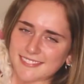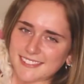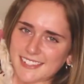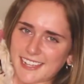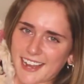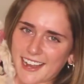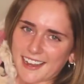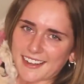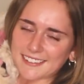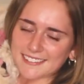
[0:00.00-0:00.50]

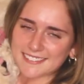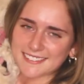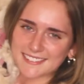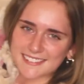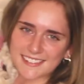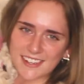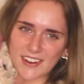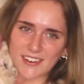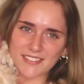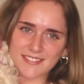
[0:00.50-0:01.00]
yeah,
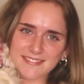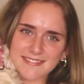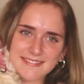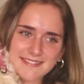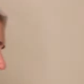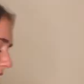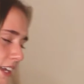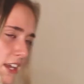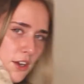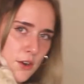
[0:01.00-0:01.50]
so we're
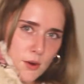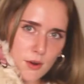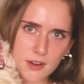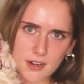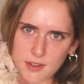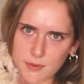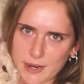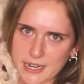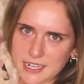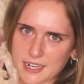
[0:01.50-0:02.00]
like a quarter
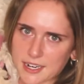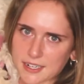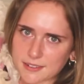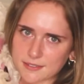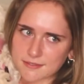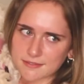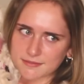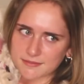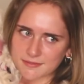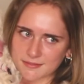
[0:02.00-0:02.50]
of the way
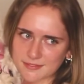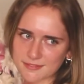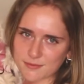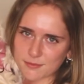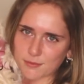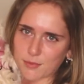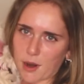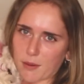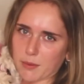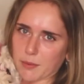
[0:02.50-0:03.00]
done.
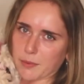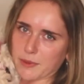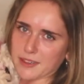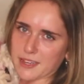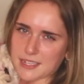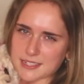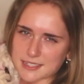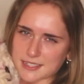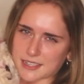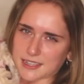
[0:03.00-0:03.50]
Probably
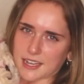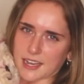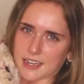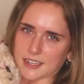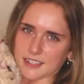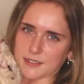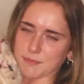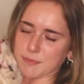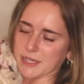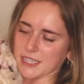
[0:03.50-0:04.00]
less than
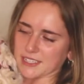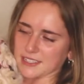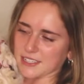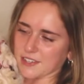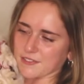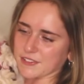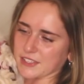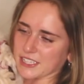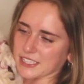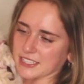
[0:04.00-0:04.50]
that because I
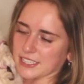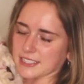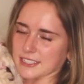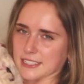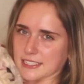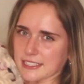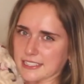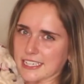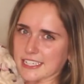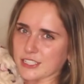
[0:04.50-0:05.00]
feel like that
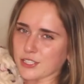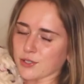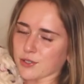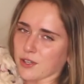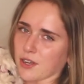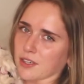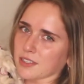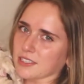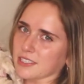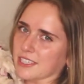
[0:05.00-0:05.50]
didn't take too
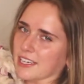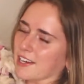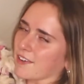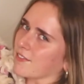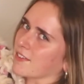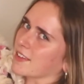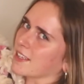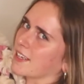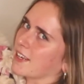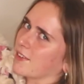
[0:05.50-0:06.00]
long to get
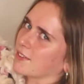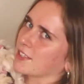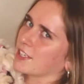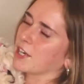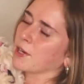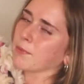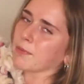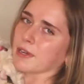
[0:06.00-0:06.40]
everything out there,